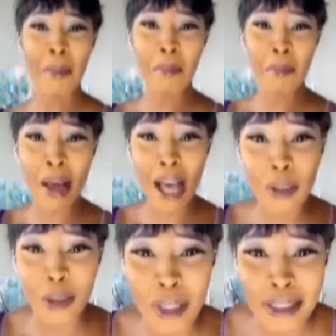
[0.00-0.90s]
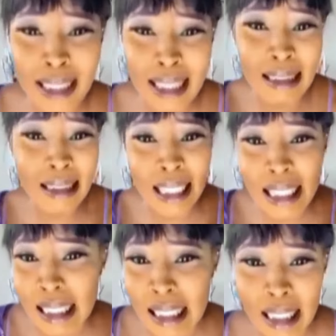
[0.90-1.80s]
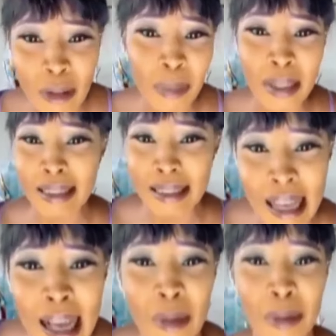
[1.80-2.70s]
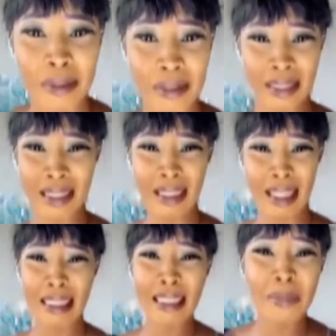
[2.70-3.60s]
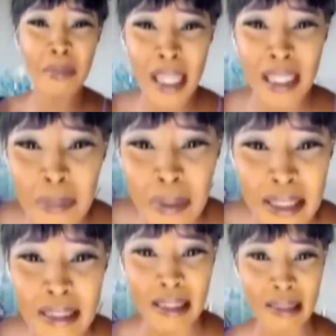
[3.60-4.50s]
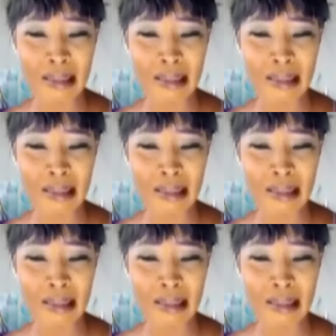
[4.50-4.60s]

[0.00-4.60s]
mouth tweeted a lick up and down, smelly person.